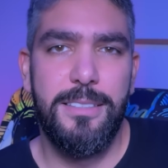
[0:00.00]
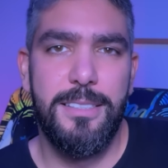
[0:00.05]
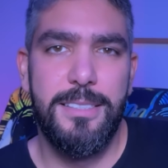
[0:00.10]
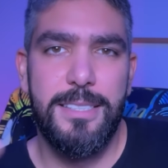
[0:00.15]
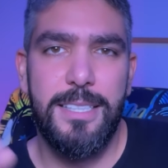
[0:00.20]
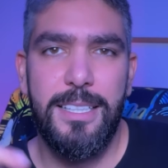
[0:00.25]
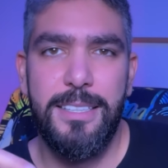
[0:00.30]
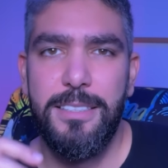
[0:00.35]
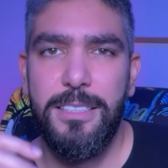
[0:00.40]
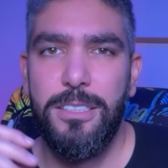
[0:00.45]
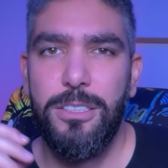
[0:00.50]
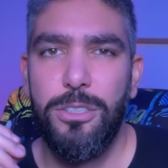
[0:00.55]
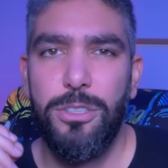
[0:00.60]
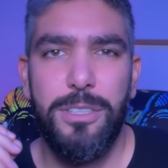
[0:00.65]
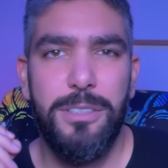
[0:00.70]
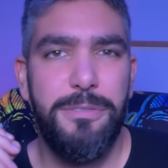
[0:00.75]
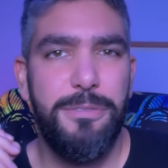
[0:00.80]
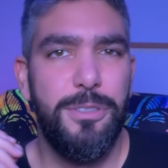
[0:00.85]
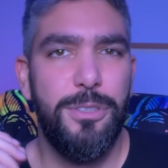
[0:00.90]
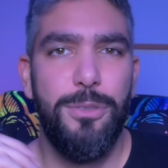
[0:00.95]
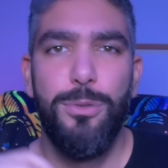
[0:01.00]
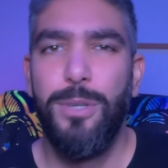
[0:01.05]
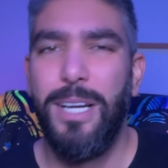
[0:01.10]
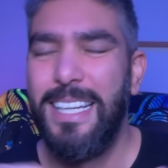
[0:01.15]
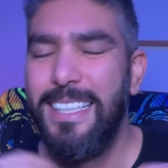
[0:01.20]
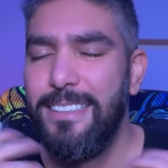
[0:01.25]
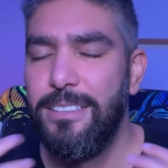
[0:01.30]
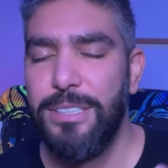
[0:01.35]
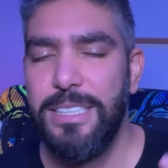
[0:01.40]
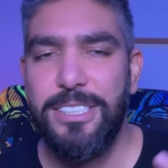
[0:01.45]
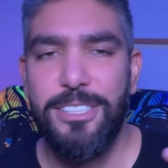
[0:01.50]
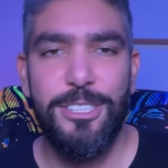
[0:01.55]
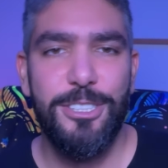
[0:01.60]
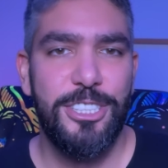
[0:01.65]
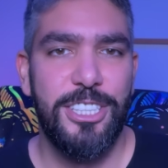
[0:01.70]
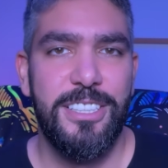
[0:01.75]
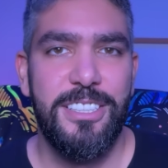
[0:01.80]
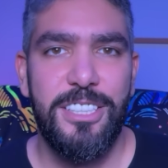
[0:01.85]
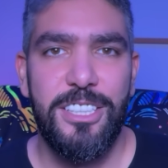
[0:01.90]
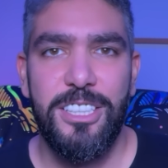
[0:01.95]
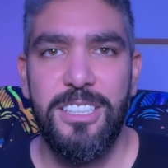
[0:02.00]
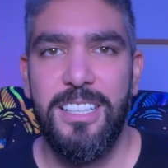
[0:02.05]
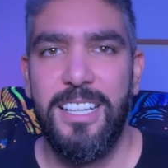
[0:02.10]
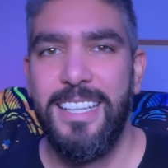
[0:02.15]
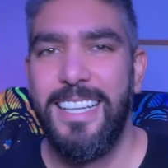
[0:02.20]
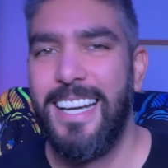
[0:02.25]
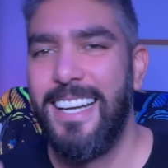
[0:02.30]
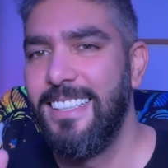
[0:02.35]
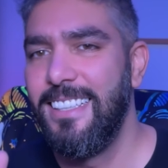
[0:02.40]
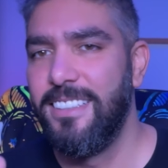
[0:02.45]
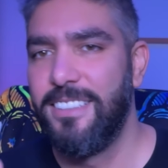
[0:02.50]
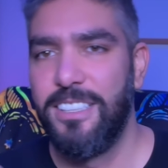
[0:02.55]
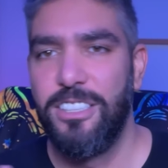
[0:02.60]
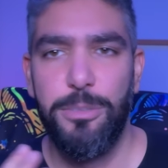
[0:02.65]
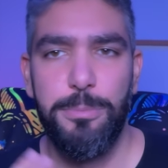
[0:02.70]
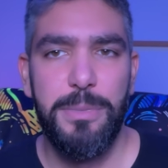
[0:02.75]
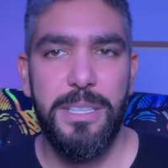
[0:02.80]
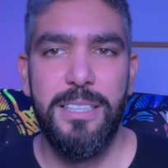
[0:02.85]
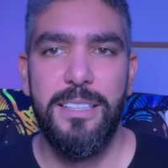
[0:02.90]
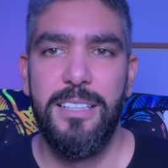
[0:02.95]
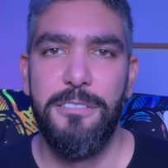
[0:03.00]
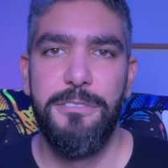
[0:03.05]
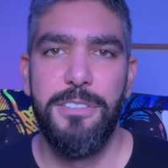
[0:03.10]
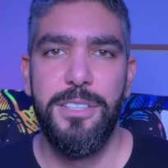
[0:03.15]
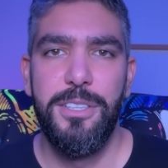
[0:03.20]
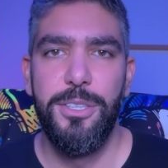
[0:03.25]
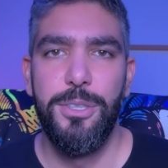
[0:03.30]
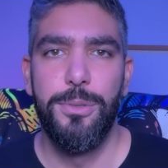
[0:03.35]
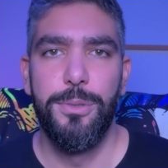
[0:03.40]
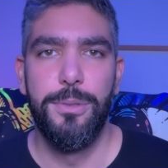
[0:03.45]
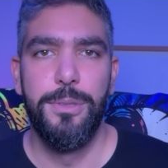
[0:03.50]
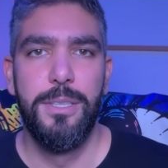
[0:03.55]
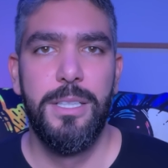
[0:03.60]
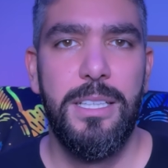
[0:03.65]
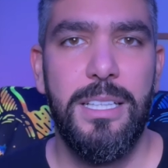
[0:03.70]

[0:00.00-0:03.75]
designer or if you do any research at all, I highly recommend that video.